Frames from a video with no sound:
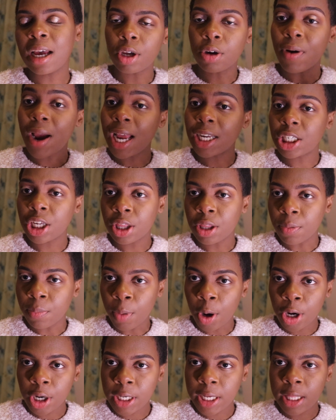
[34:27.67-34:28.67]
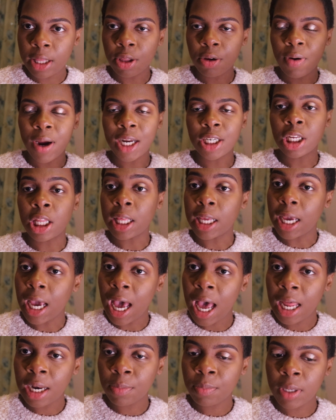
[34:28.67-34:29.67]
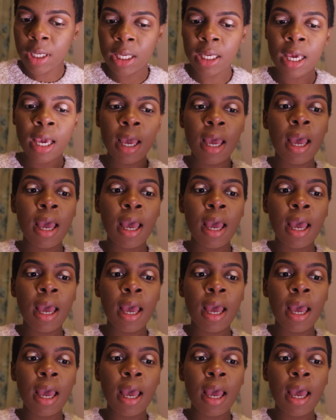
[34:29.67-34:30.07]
the crash in the market, the crash in the economy,